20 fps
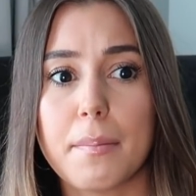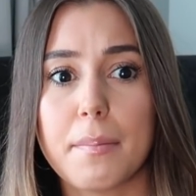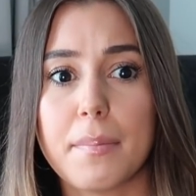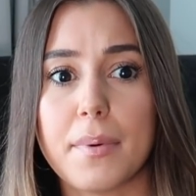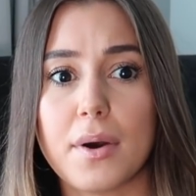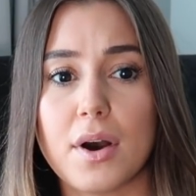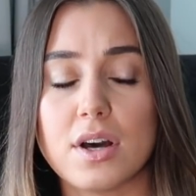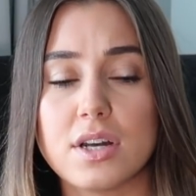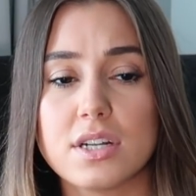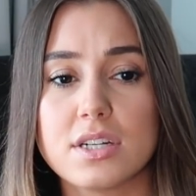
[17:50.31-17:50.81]

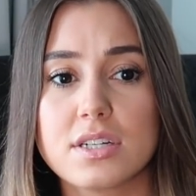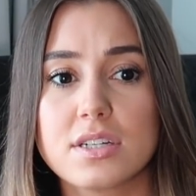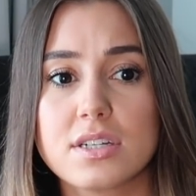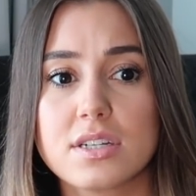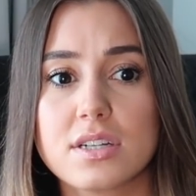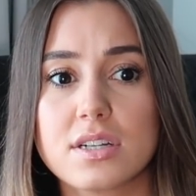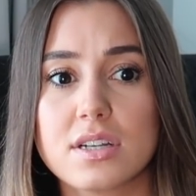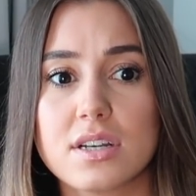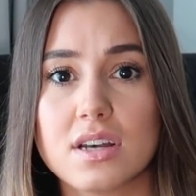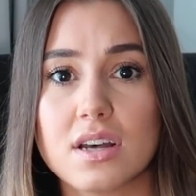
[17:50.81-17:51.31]

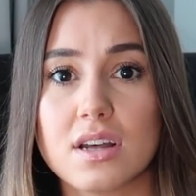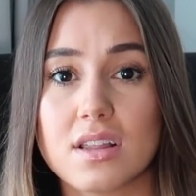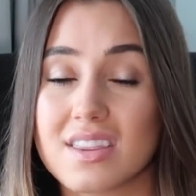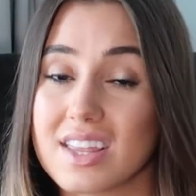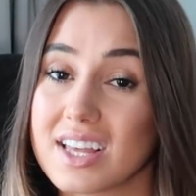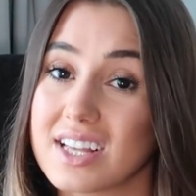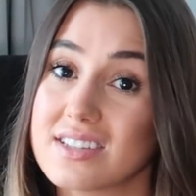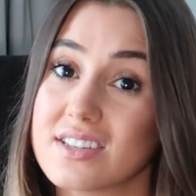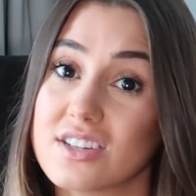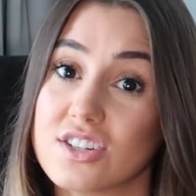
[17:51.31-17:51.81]
but
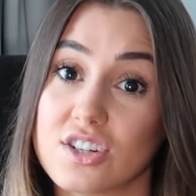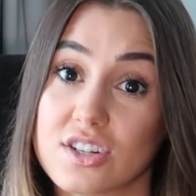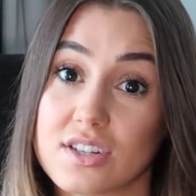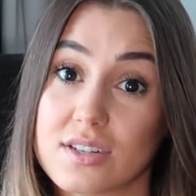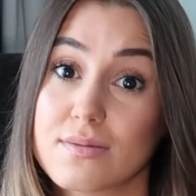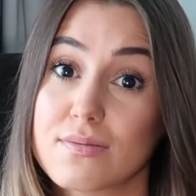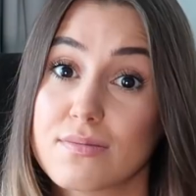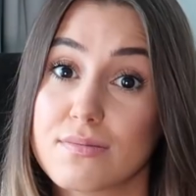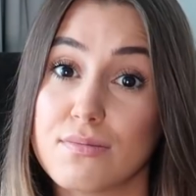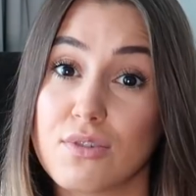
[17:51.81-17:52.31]
things are
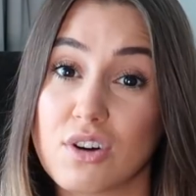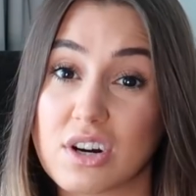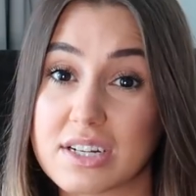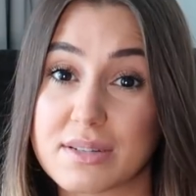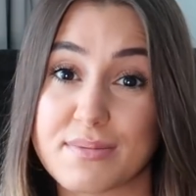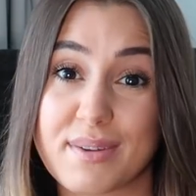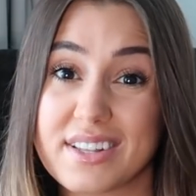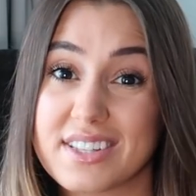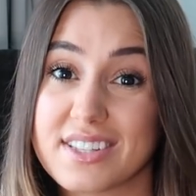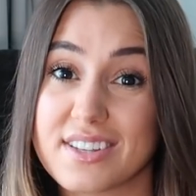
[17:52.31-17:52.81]
just more
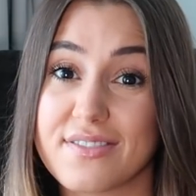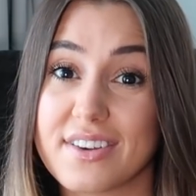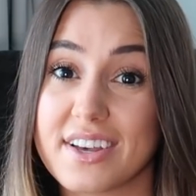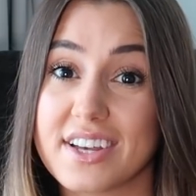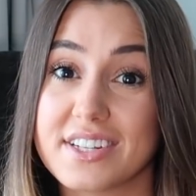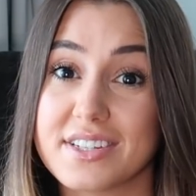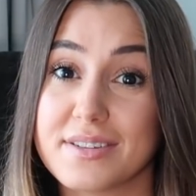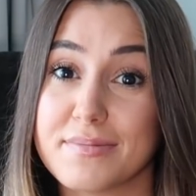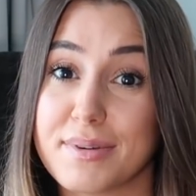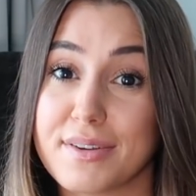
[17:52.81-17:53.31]
expensive
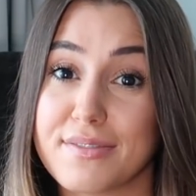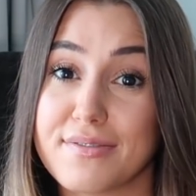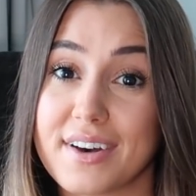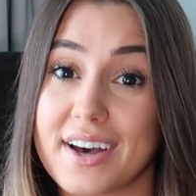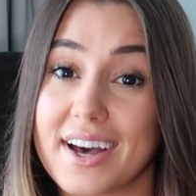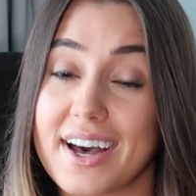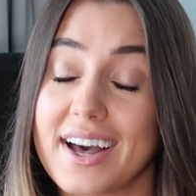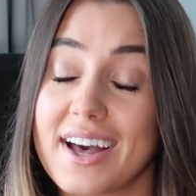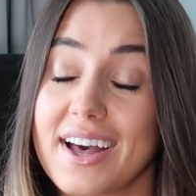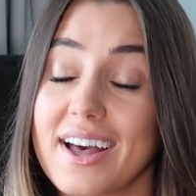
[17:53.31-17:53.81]
here, to be
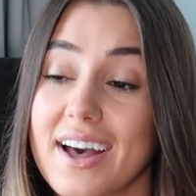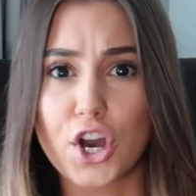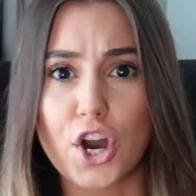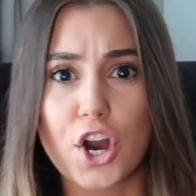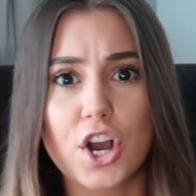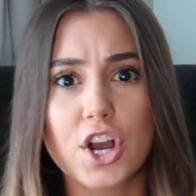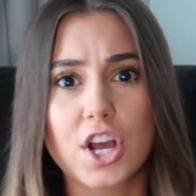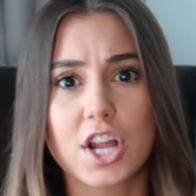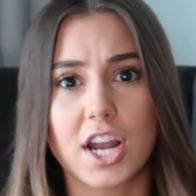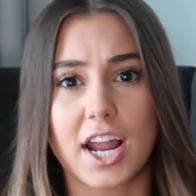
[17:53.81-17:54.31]
fair.
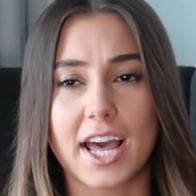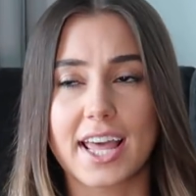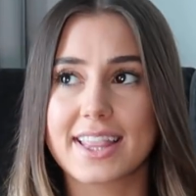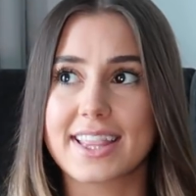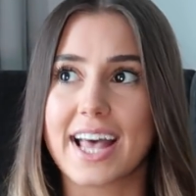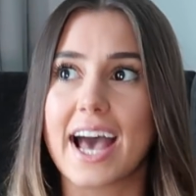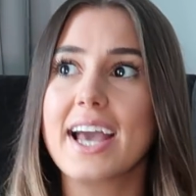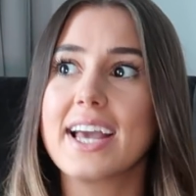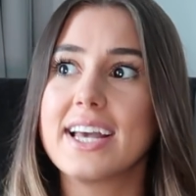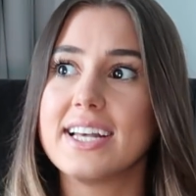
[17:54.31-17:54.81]
Cook, like
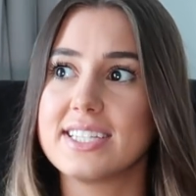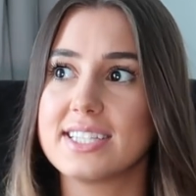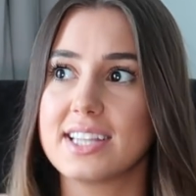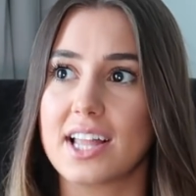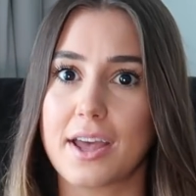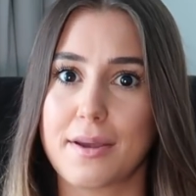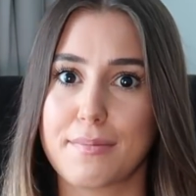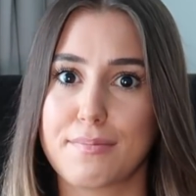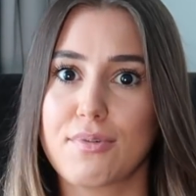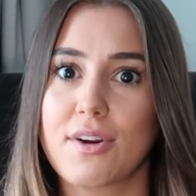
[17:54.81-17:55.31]
that is
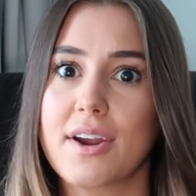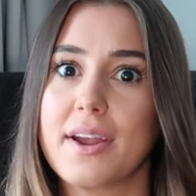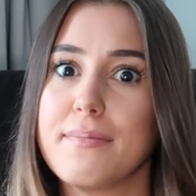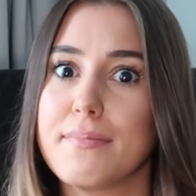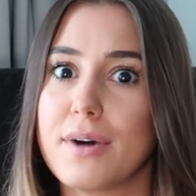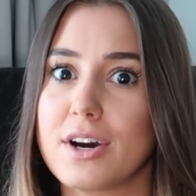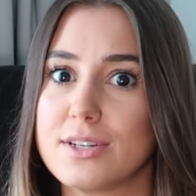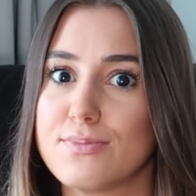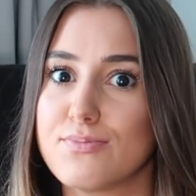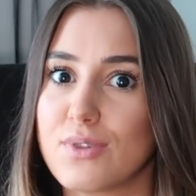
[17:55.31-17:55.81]
like pretty
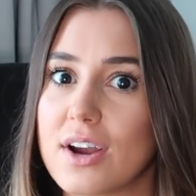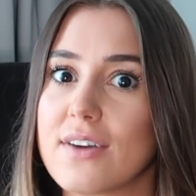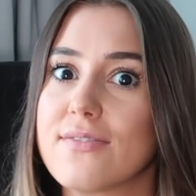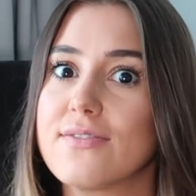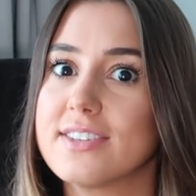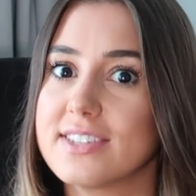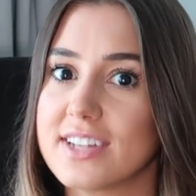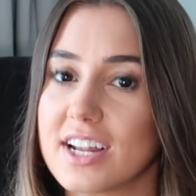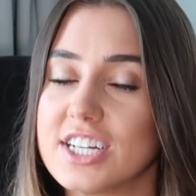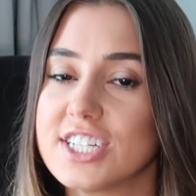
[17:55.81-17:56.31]
much
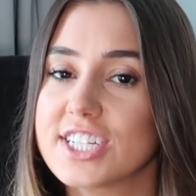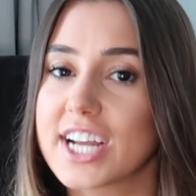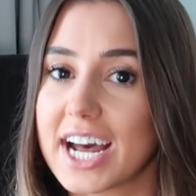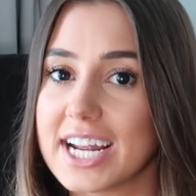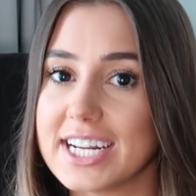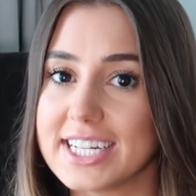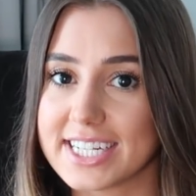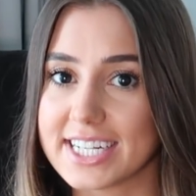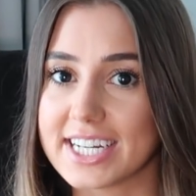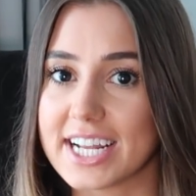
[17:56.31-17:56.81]
breakfast, lunch
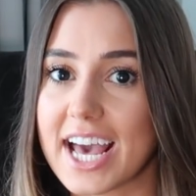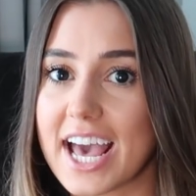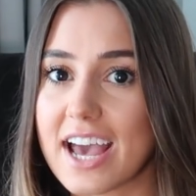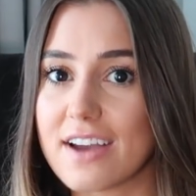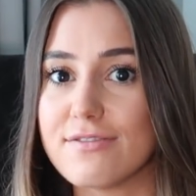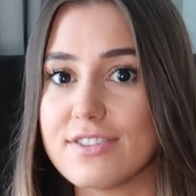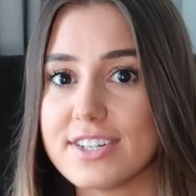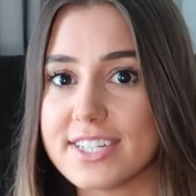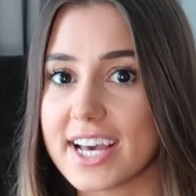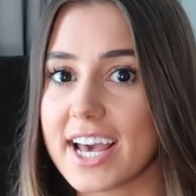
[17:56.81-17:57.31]
and dinner
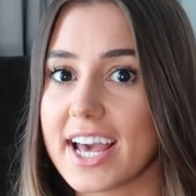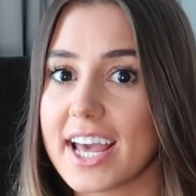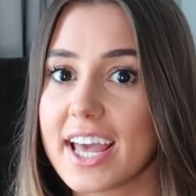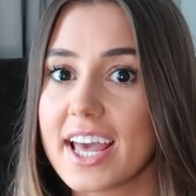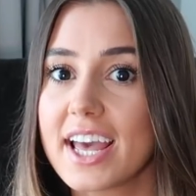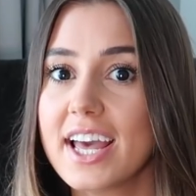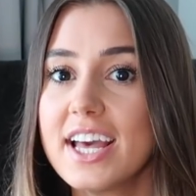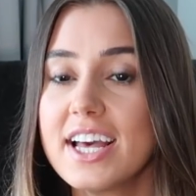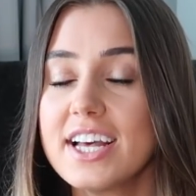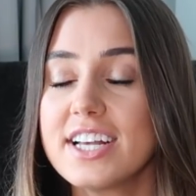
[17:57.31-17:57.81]
every day.
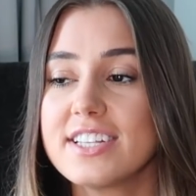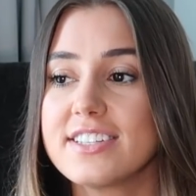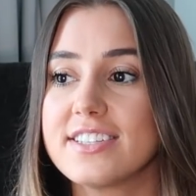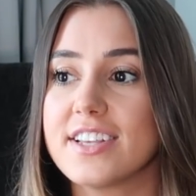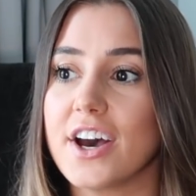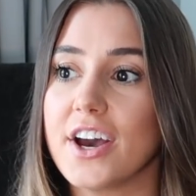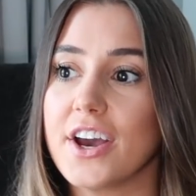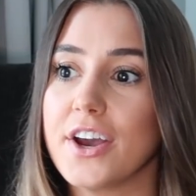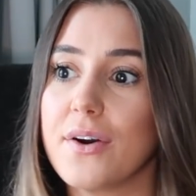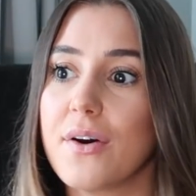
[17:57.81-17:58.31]

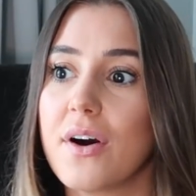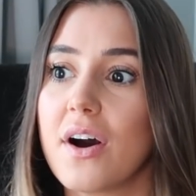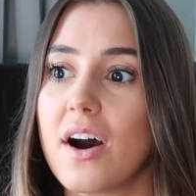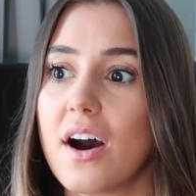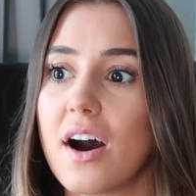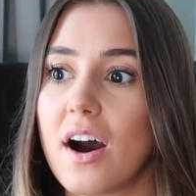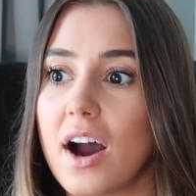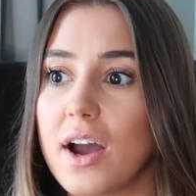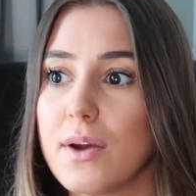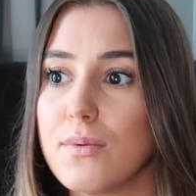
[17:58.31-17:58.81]
So
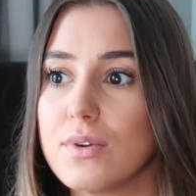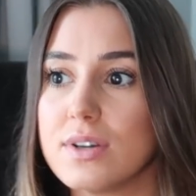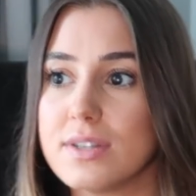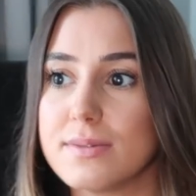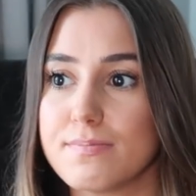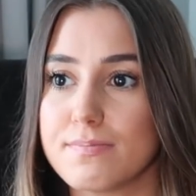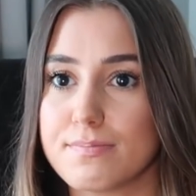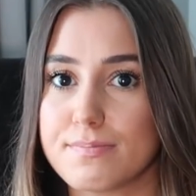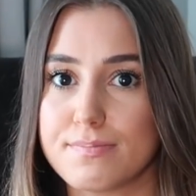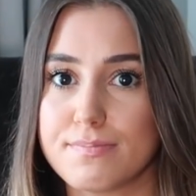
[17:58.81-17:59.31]
I would
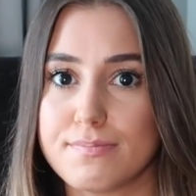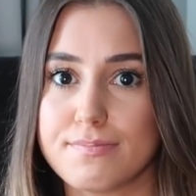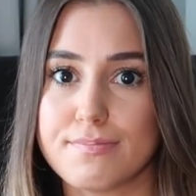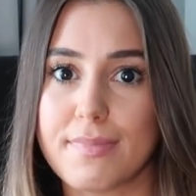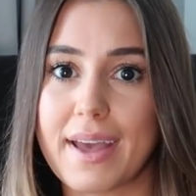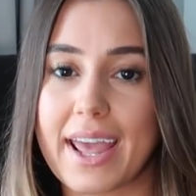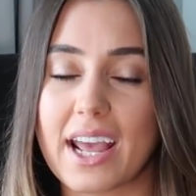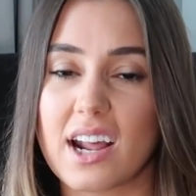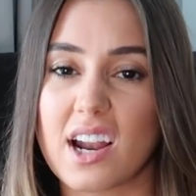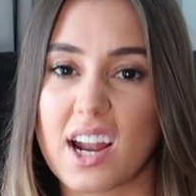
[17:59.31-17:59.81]

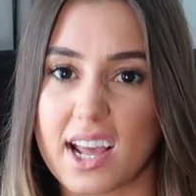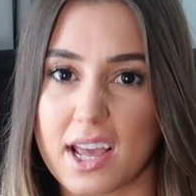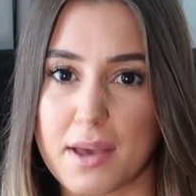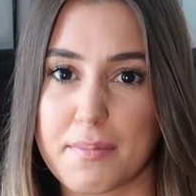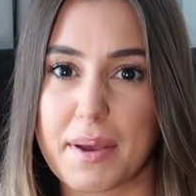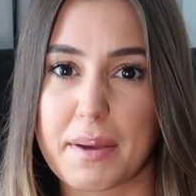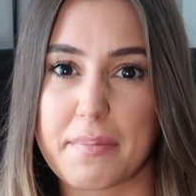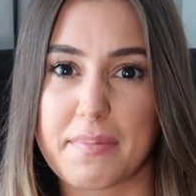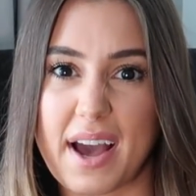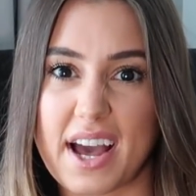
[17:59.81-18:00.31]
make like a
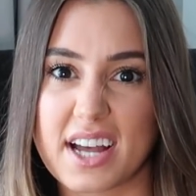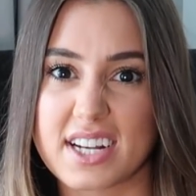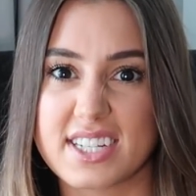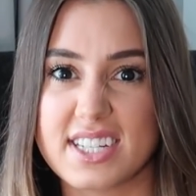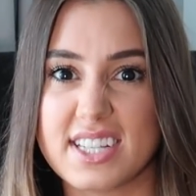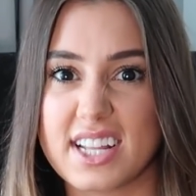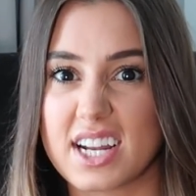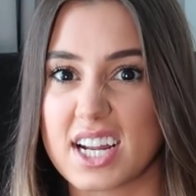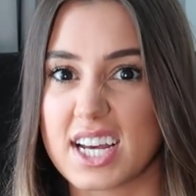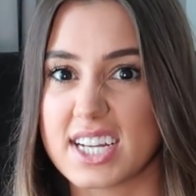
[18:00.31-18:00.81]
big batch
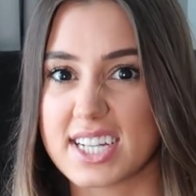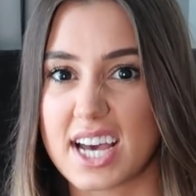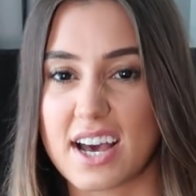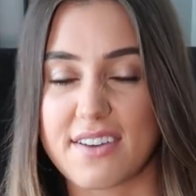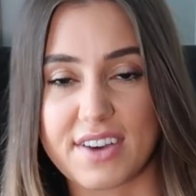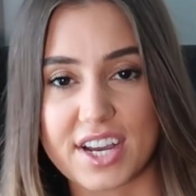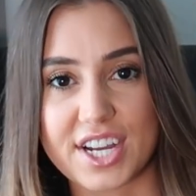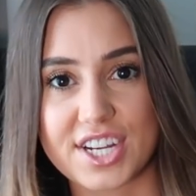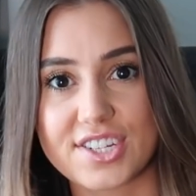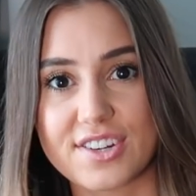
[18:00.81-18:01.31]
and then I'd
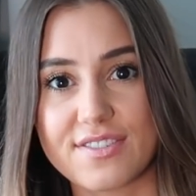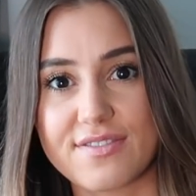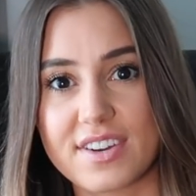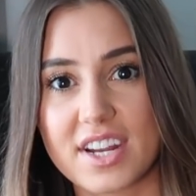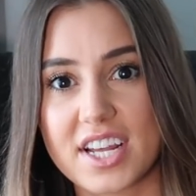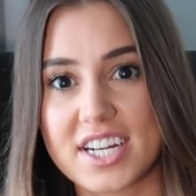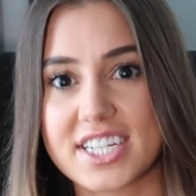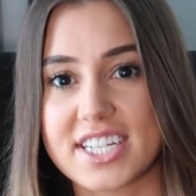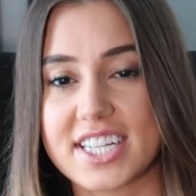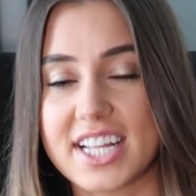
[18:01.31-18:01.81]
have extra for
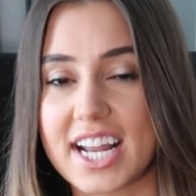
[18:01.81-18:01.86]
lunch the